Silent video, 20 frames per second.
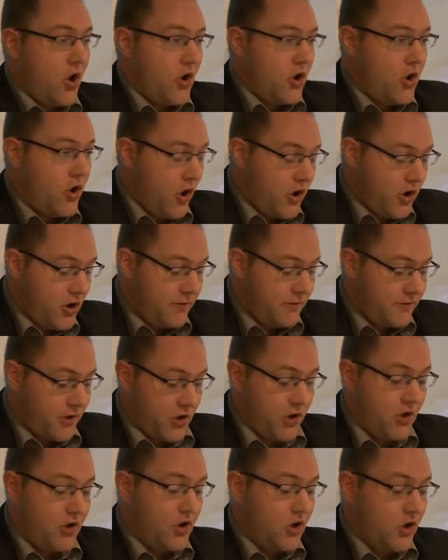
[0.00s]
None of
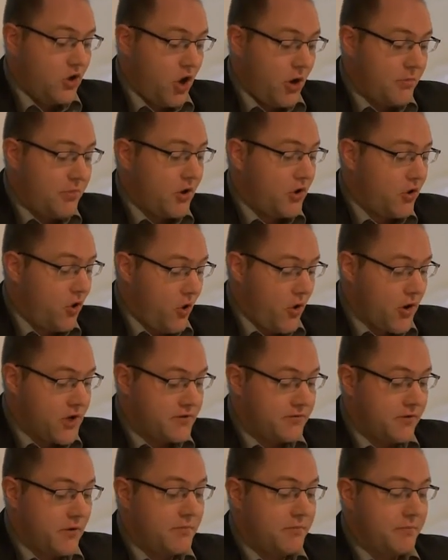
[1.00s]
the copper
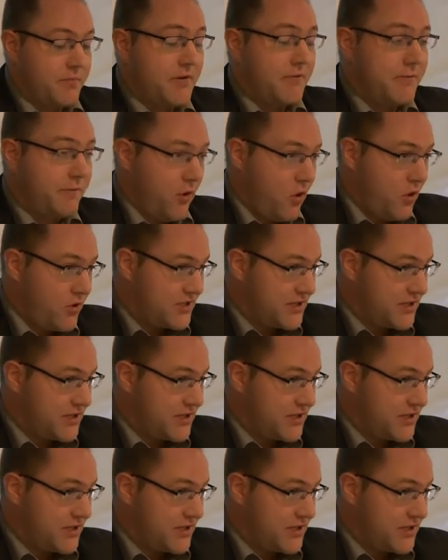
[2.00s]
coins from before